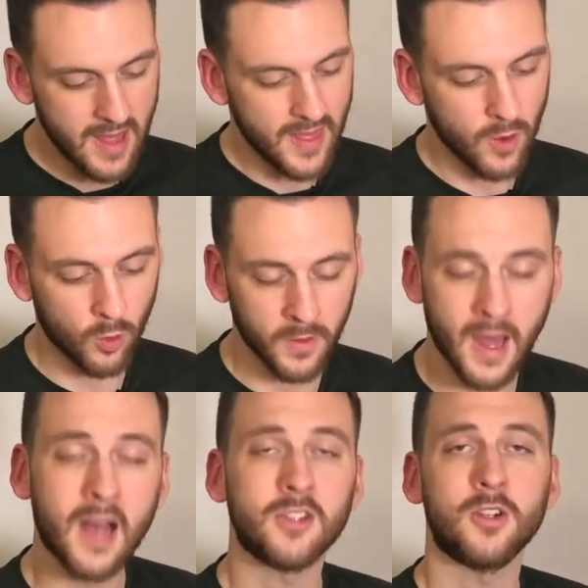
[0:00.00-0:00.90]
They will
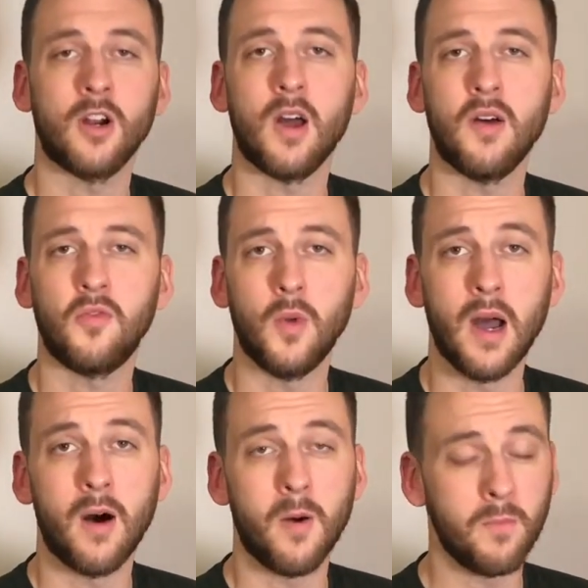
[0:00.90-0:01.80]
not start off
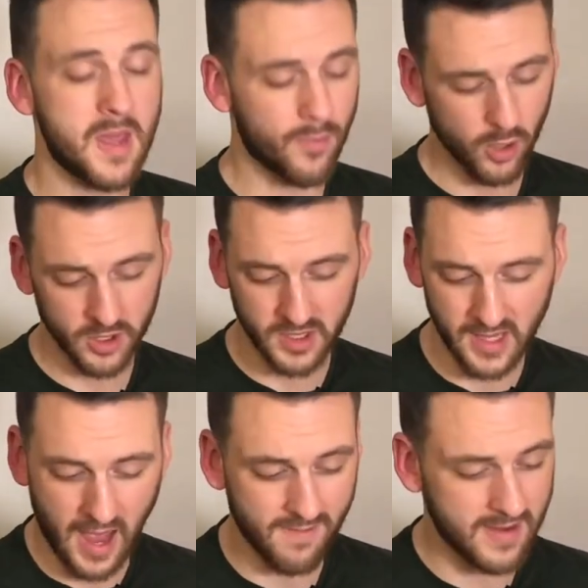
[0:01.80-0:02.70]
well. Me
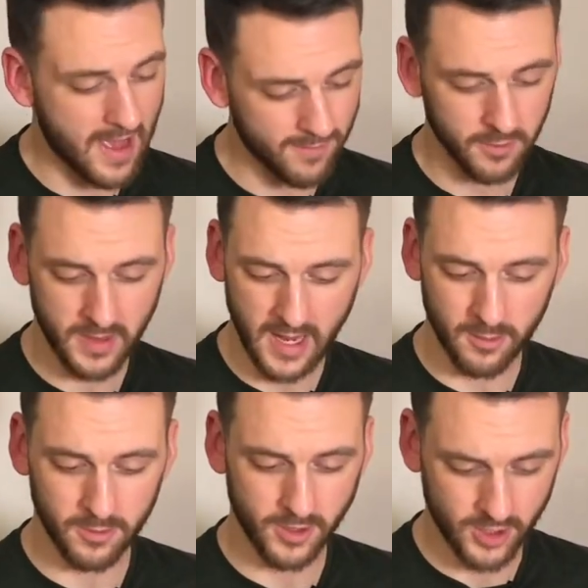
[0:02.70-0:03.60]
personally, I've never been
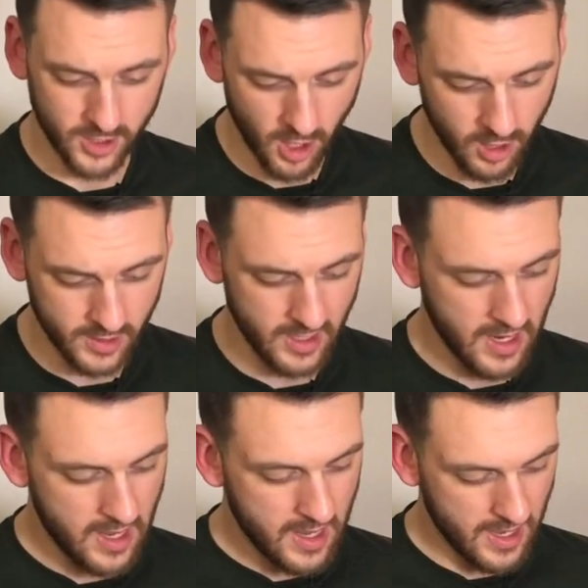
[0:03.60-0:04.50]
able to start
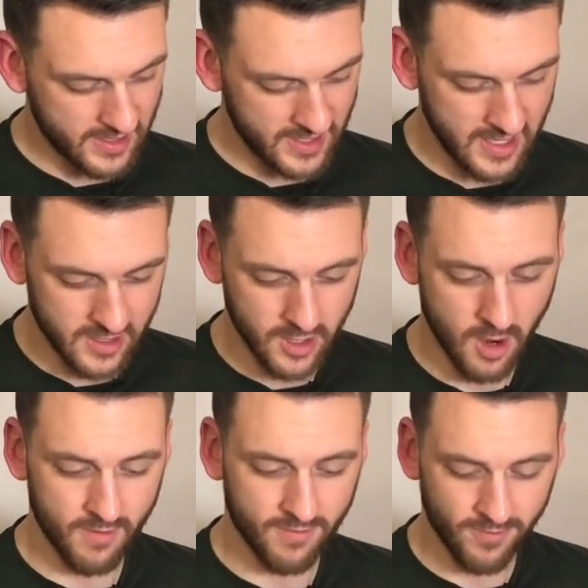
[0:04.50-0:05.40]
a seed
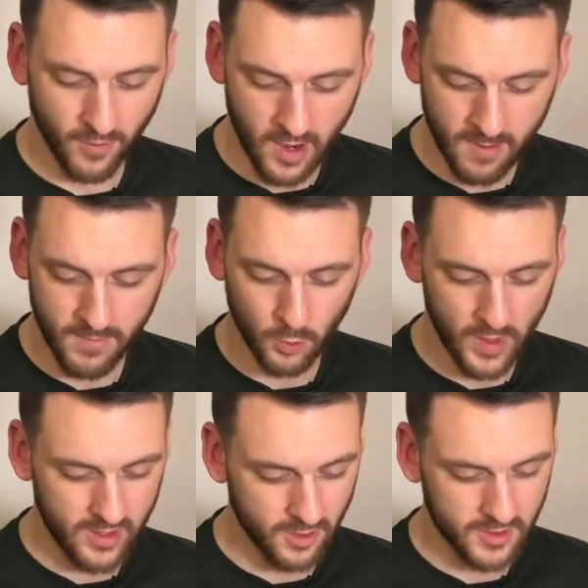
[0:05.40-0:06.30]
start from the
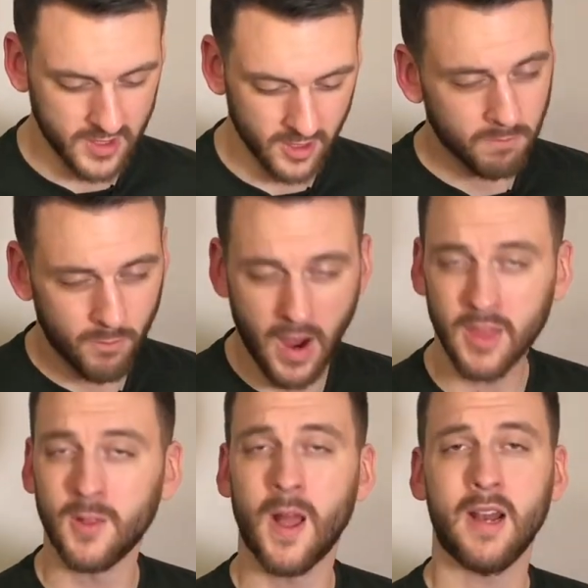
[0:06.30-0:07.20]
windowsill. Buy
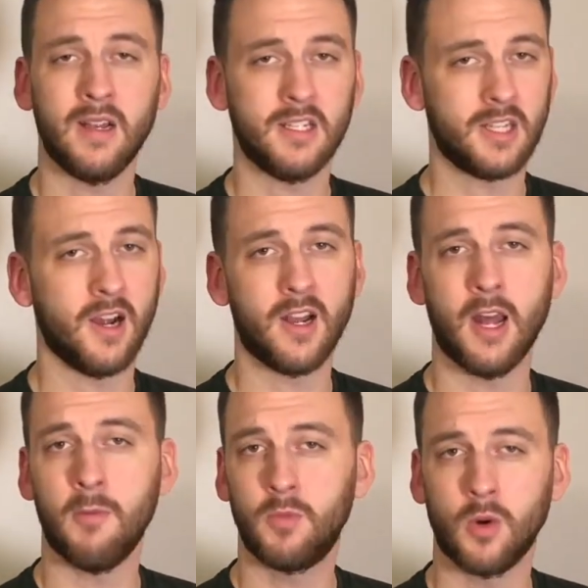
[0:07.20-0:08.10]
the lighting, suck it
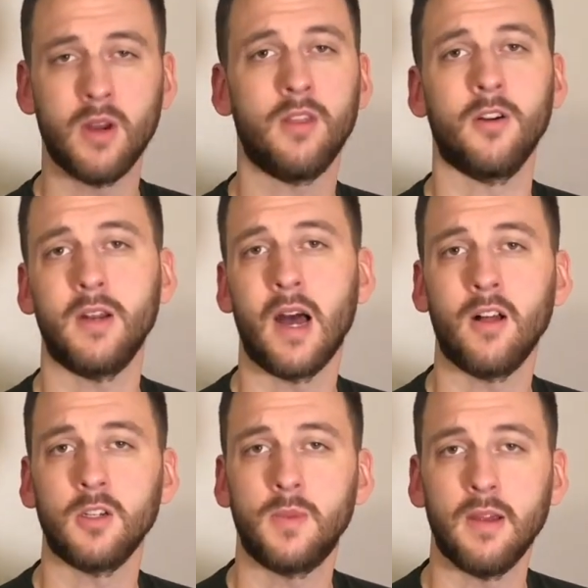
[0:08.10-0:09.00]
up, $20,
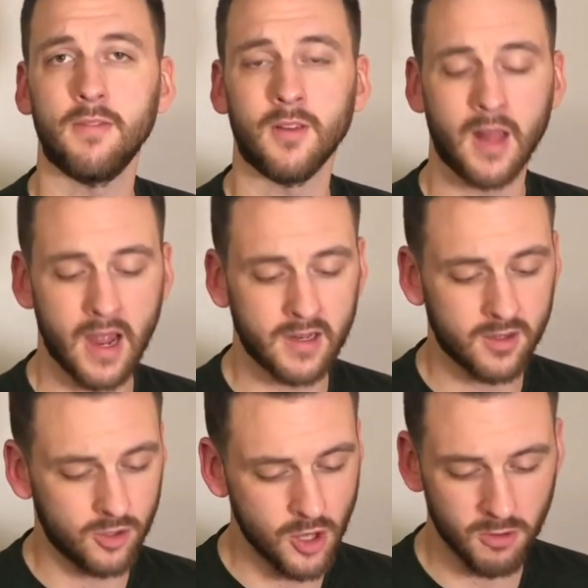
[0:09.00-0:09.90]
$30, pay for the light.
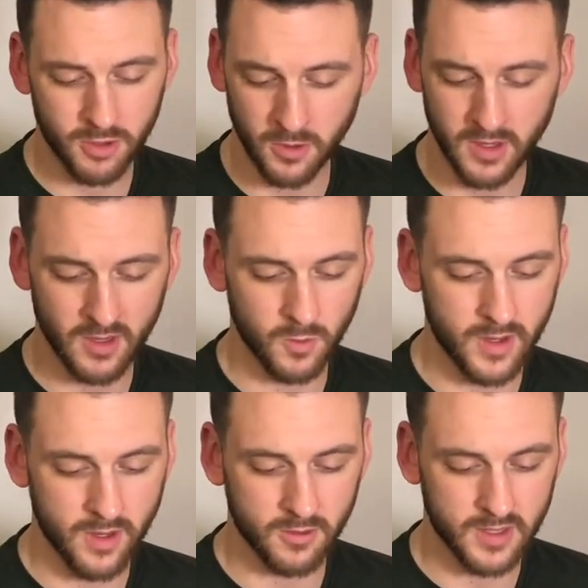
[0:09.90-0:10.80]
Don't do it in the
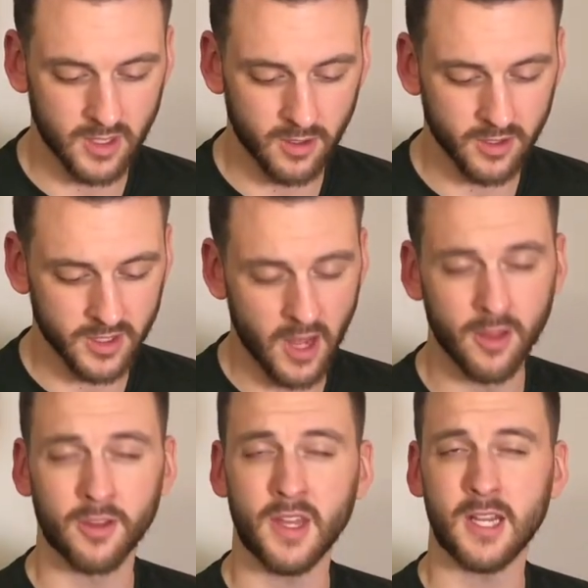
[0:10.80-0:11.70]
windowsill. There's
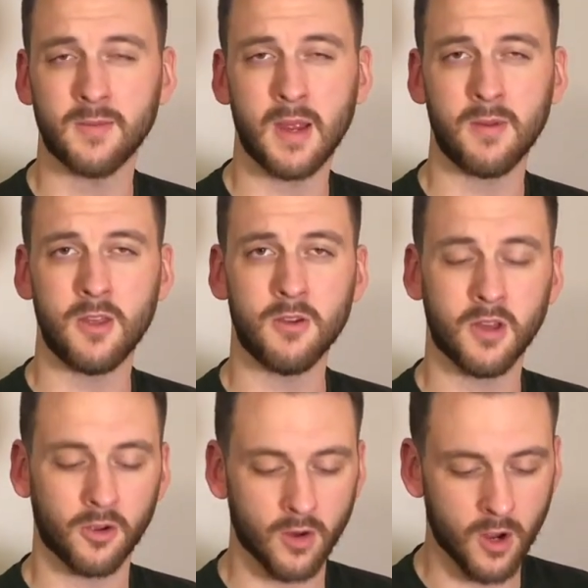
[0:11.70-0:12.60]
other things maybe that you
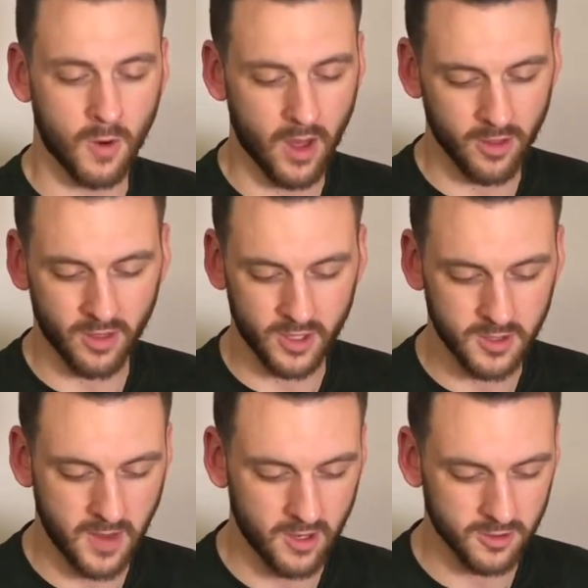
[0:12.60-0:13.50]
can grow other than
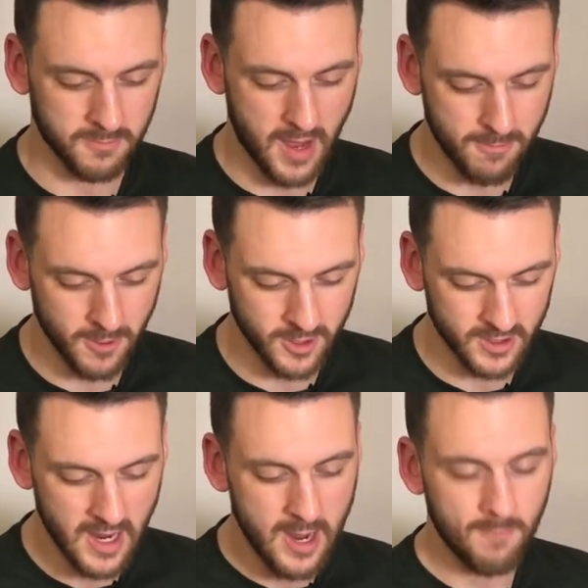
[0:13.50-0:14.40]
tomatoes and
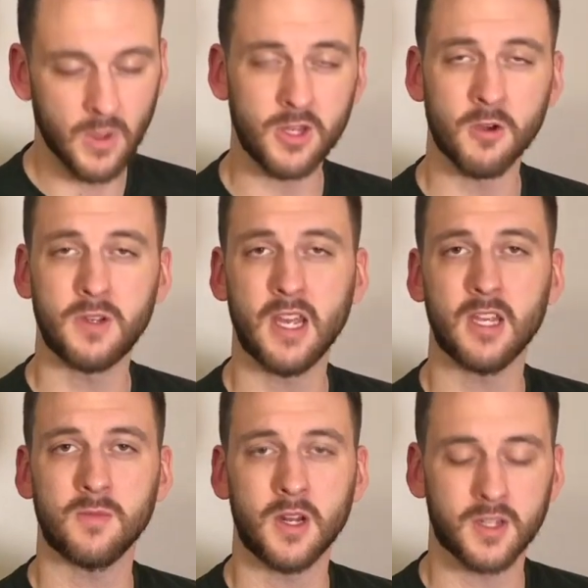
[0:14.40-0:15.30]
peppers that don't take
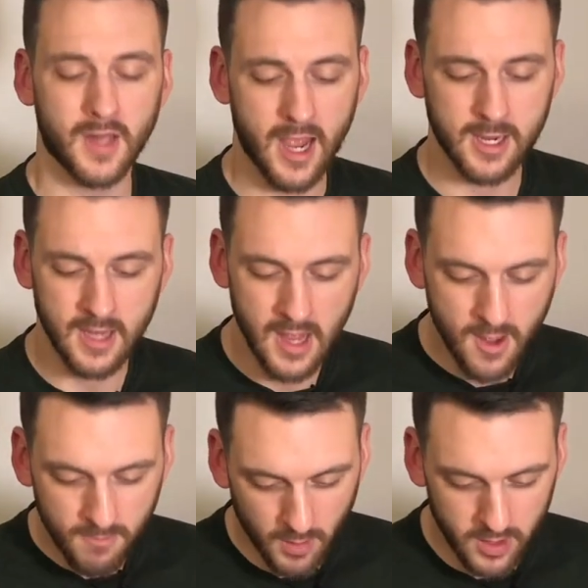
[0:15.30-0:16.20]
as much light,
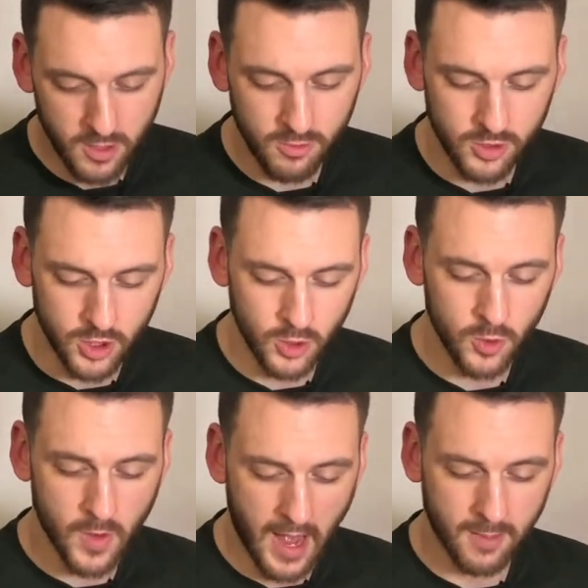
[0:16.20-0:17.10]
but you
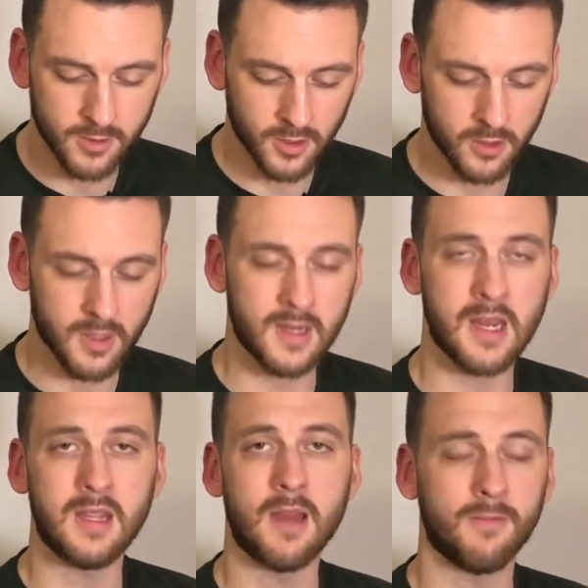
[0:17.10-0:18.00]
do absolutely
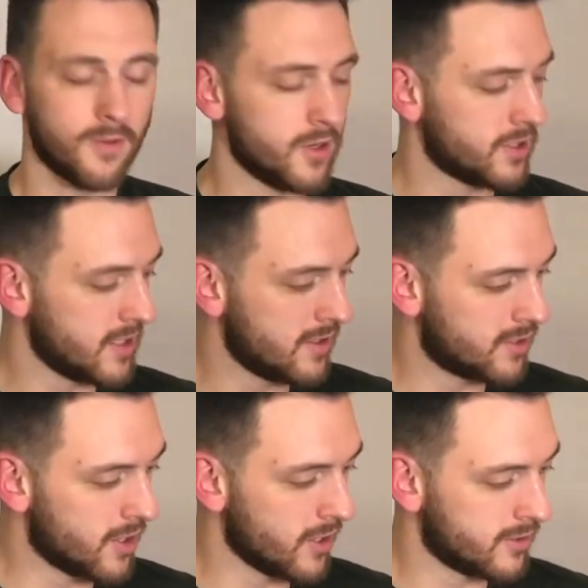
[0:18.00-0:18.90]
need them for your seed
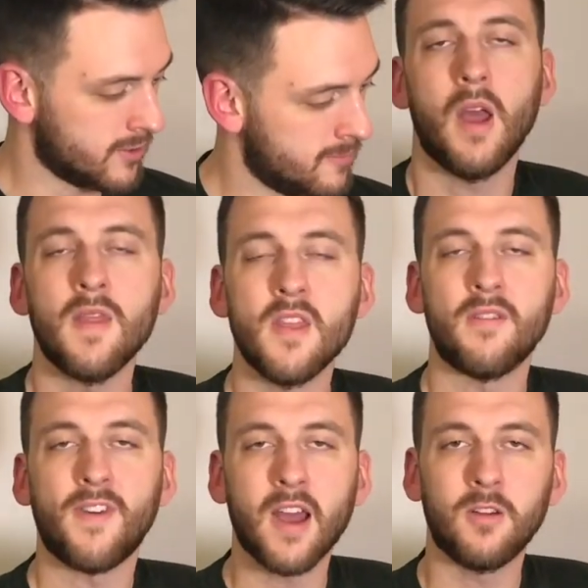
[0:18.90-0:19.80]
starts. And then the
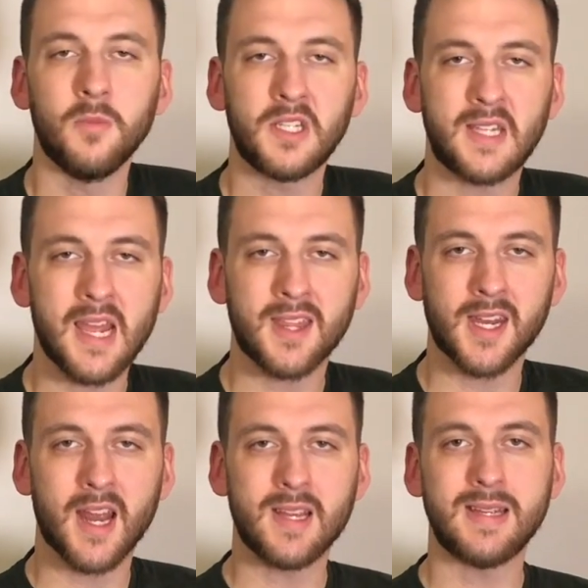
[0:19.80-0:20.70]
final mistake
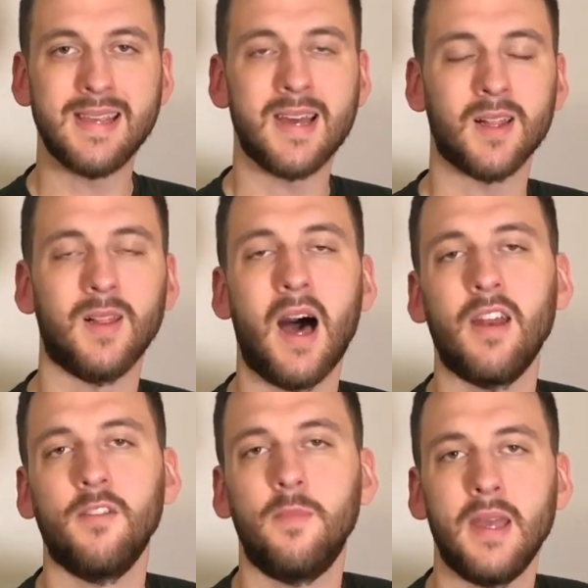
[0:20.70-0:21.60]
that I see a lot
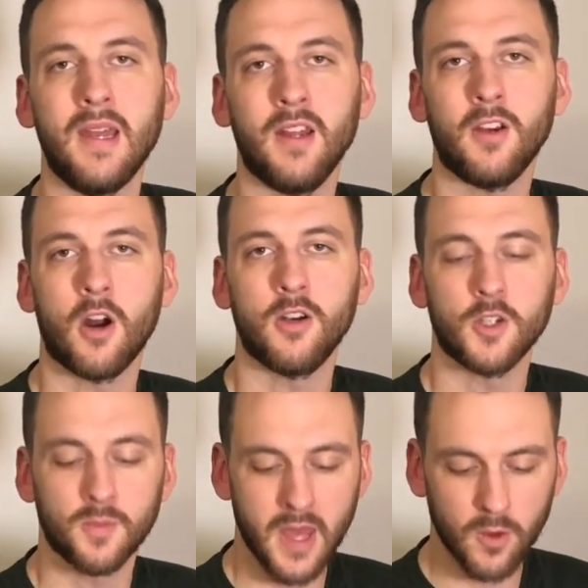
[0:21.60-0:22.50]
of beginning
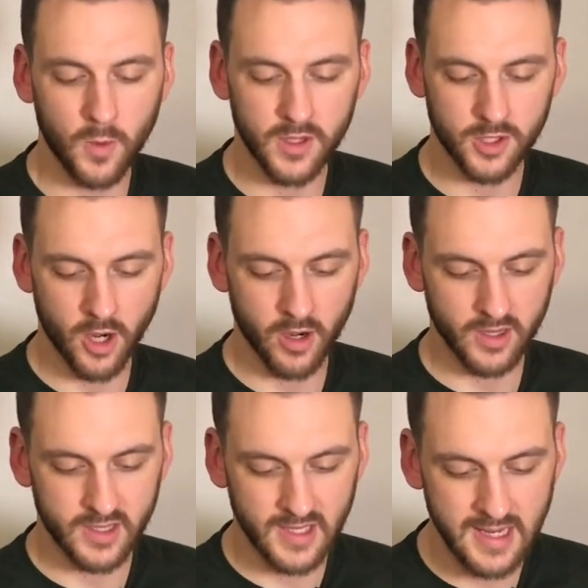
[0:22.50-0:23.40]
gardeners make when
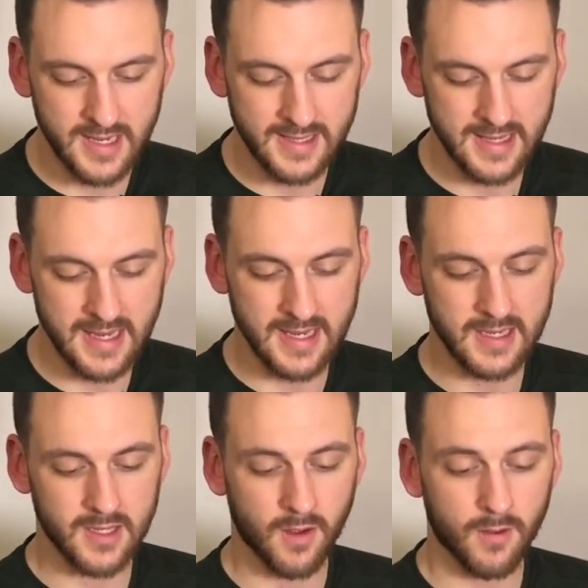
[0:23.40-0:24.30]
starting seeds
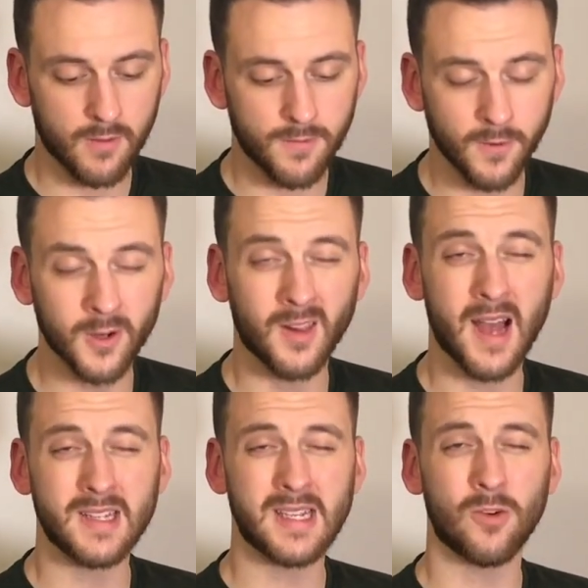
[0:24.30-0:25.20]
is
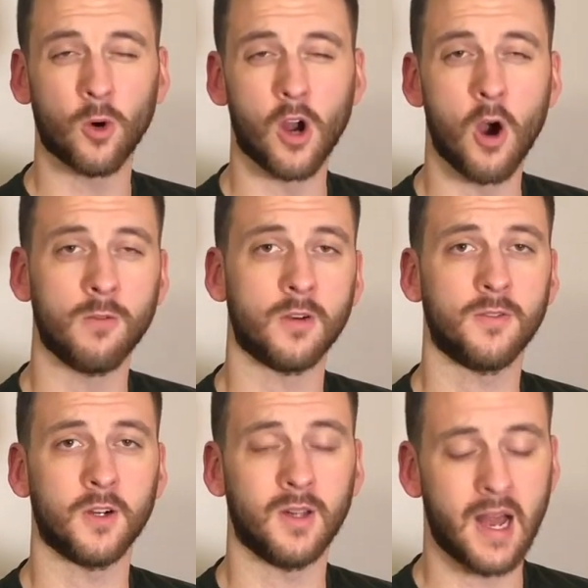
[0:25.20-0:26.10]
fertilizing or over
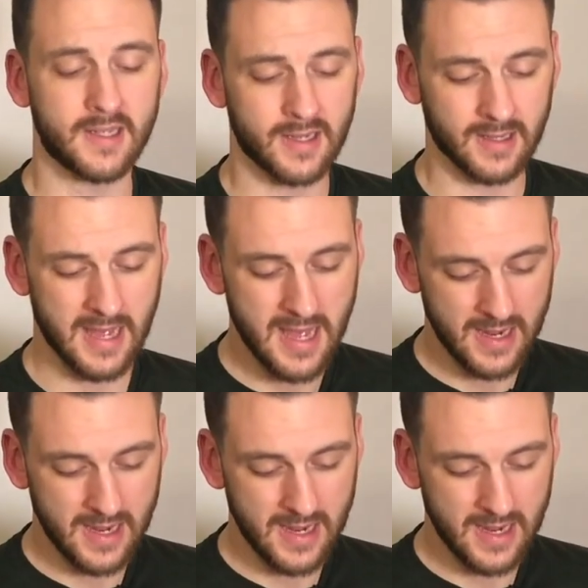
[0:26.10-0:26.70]
fertilizing.